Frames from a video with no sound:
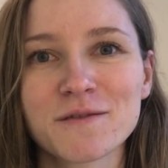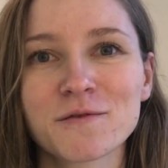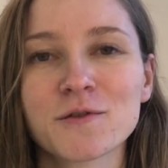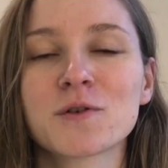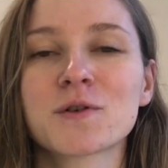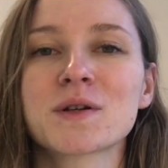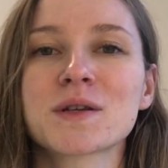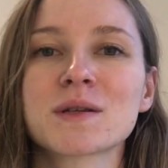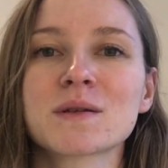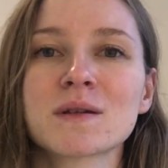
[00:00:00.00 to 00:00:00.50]
of
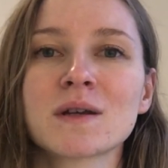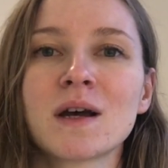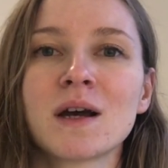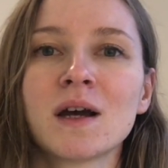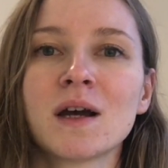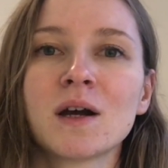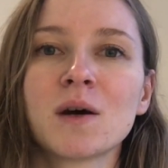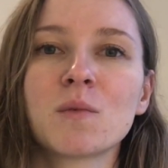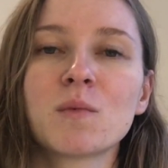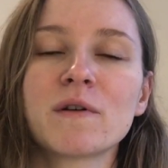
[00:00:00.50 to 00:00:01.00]
course,
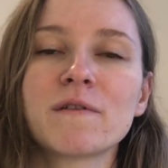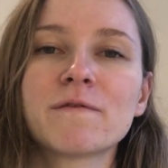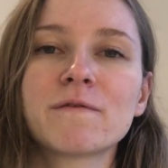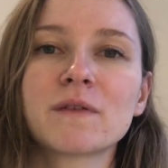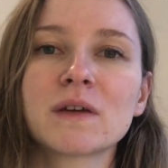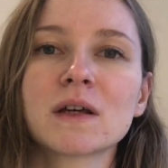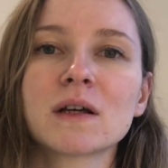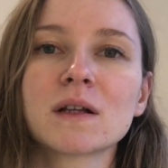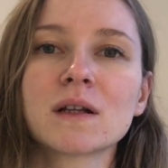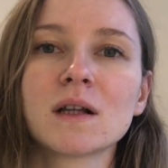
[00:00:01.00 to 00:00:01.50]
we
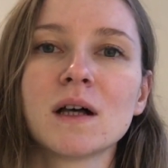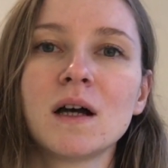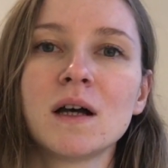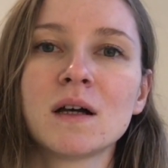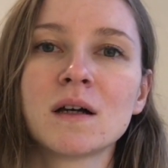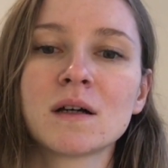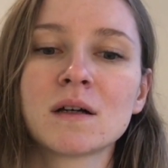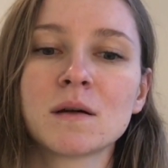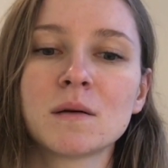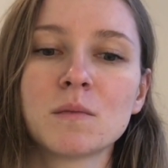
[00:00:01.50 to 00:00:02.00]
feel
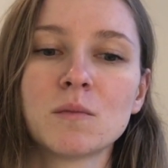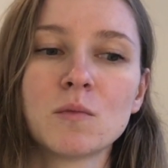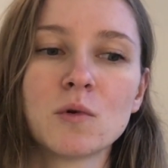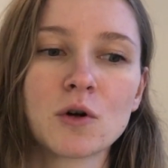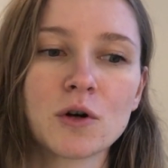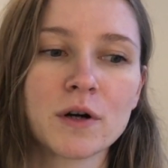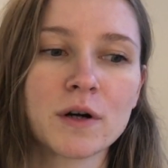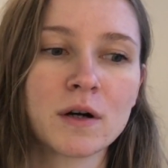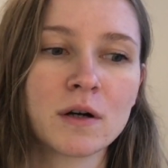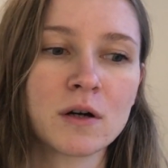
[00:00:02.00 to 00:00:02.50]

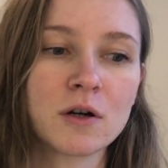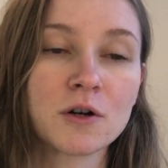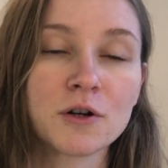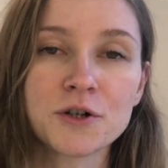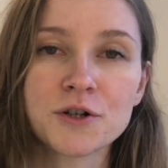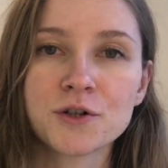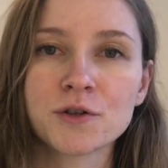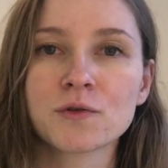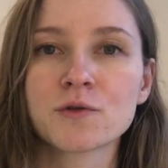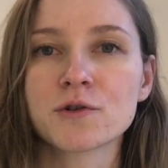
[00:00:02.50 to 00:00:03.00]
more
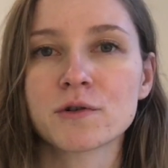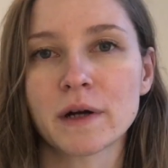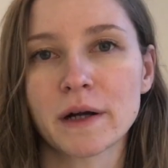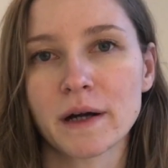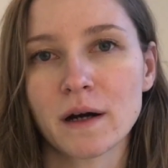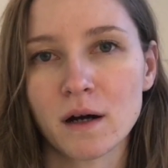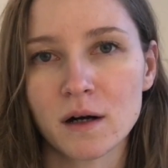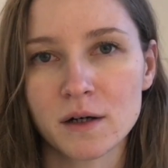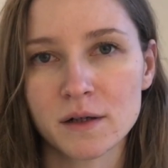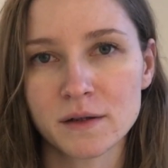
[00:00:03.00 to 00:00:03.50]
urge to try
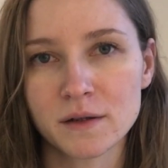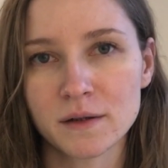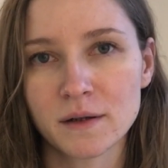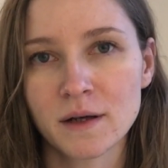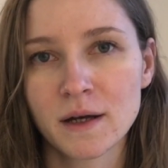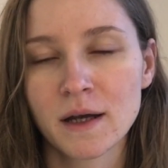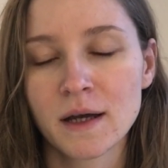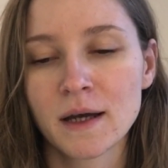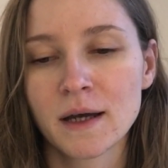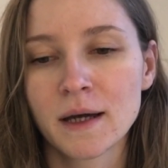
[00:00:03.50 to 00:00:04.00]
harder.
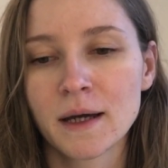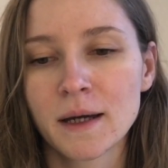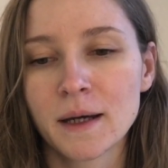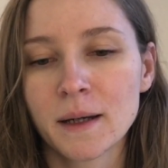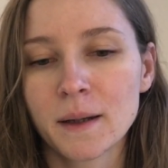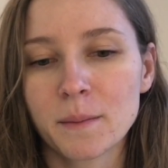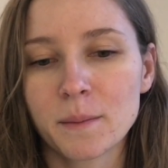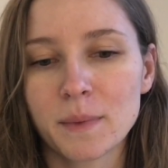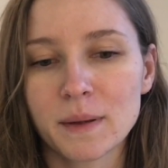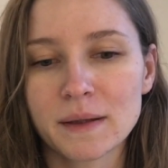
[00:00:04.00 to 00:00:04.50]

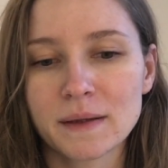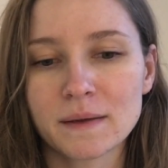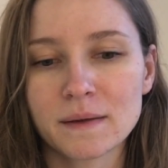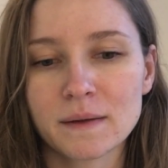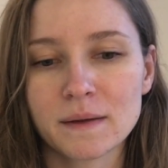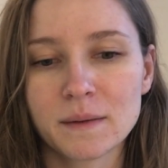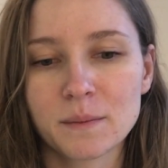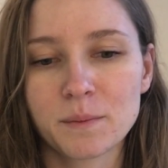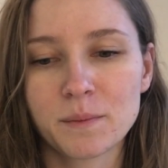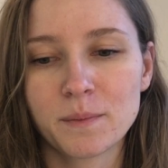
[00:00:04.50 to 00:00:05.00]
But
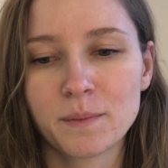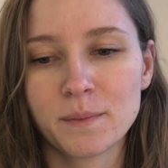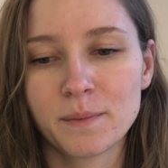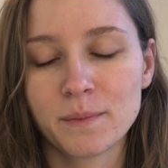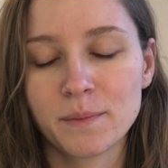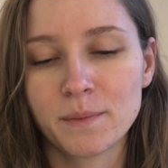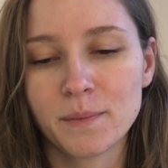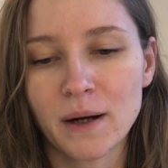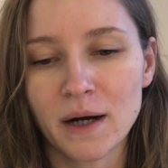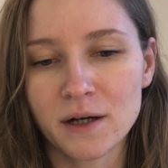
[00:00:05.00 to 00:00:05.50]
the
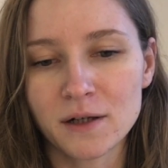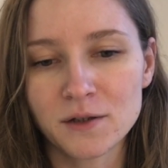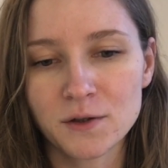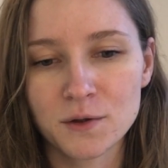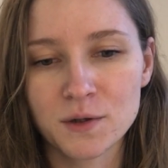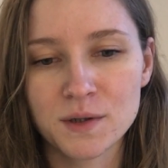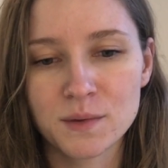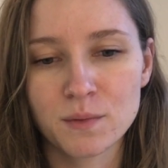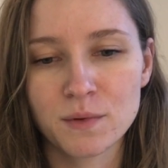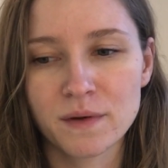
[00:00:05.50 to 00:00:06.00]

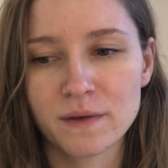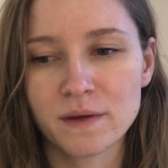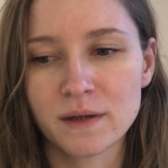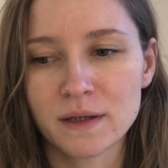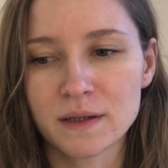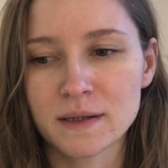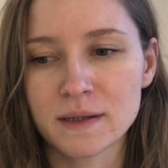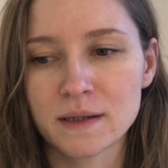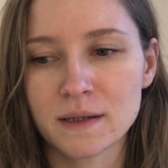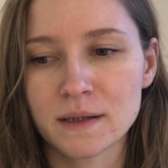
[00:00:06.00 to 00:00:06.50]
paradox with
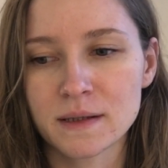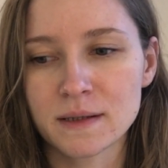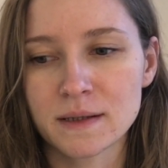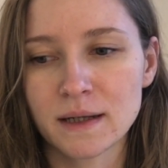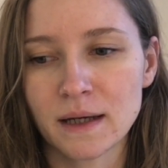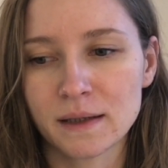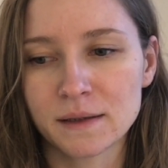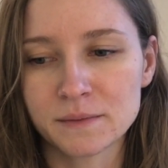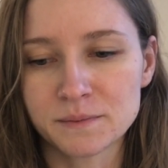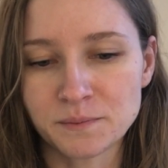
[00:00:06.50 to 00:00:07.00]
this is
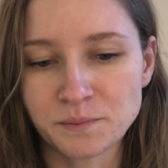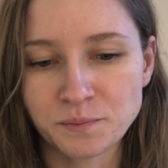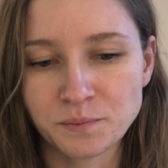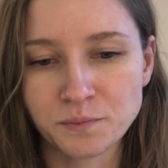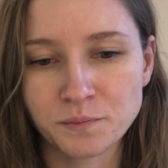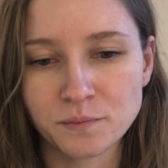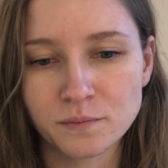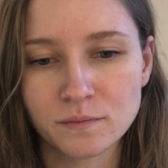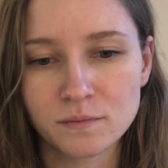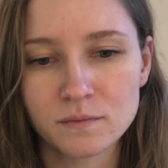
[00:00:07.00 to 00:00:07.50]
that
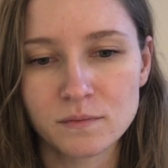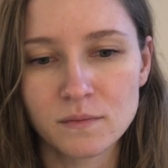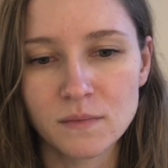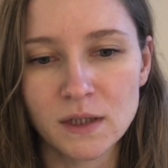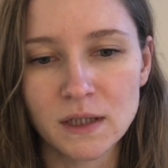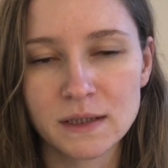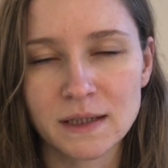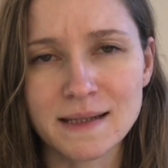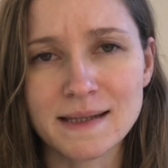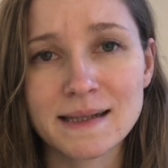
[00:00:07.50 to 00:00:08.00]

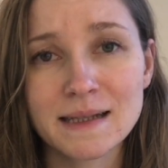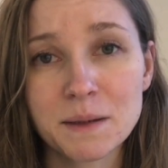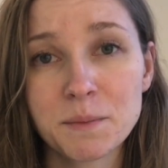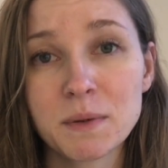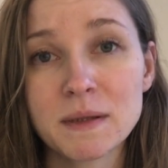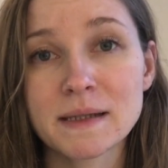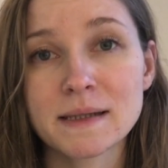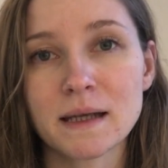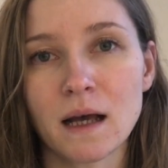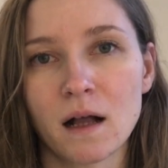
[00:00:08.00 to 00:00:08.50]
the sleep
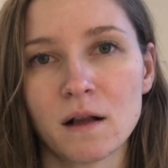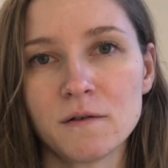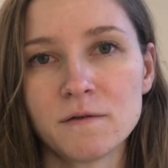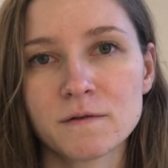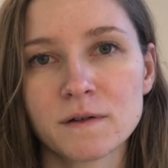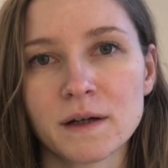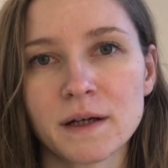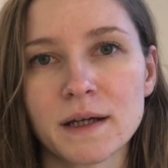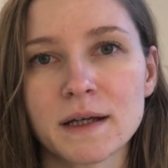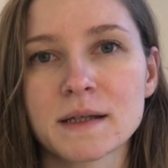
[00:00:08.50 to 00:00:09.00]
itself
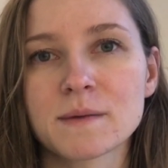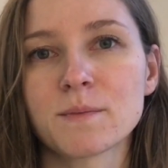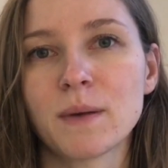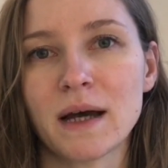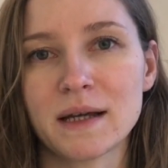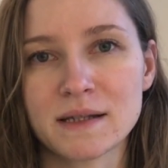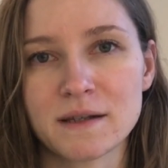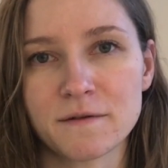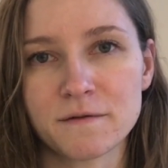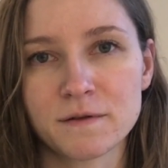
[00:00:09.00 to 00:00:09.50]
is
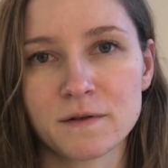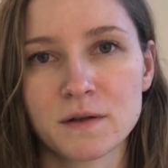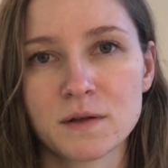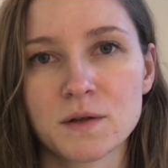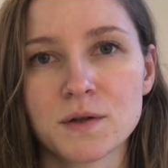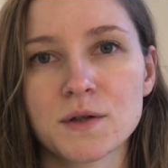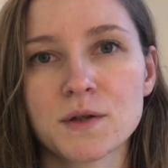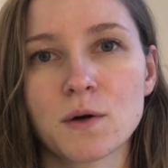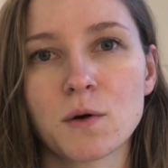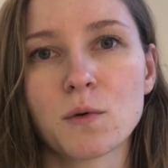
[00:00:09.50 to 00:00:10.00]
passive.
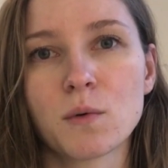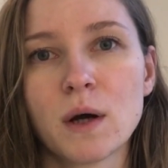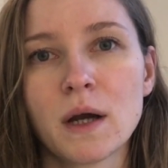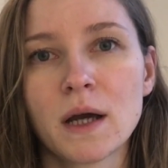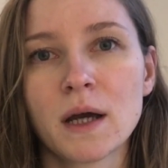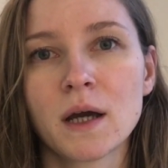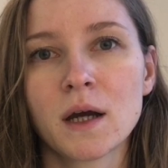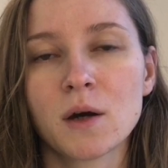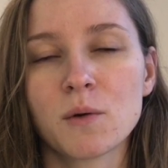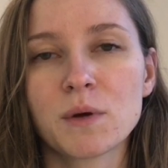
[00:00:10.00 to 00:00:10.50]
So
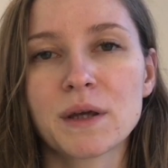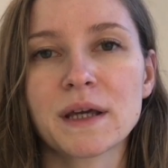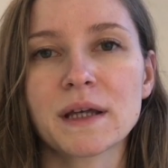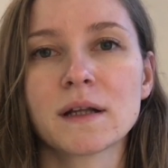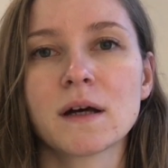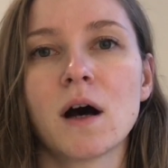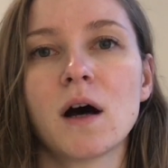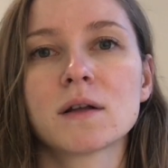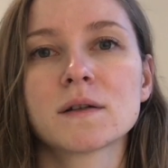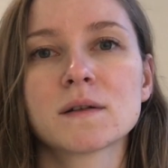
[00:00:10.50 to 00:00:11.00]
we
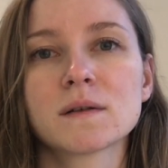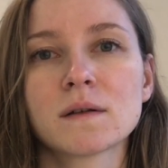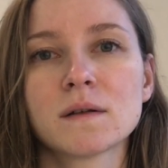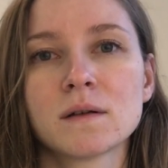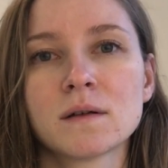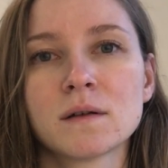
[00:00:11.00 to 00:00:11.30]
cannot